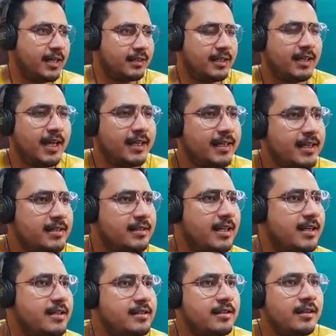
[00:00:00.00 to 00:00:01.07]
I guess
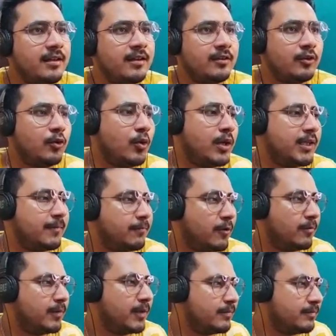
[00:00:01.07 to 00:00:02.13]
there is no other
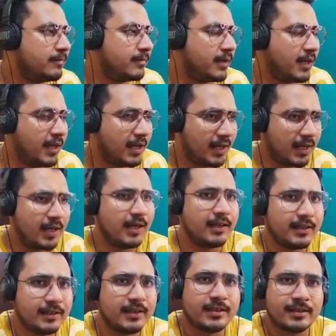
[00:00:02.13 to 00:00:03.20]
problem
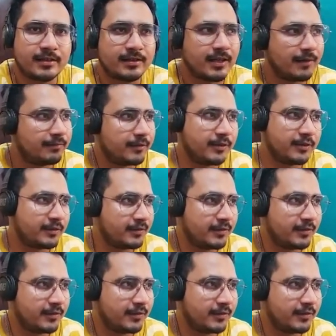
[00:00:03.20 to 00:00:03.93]
in this chapter.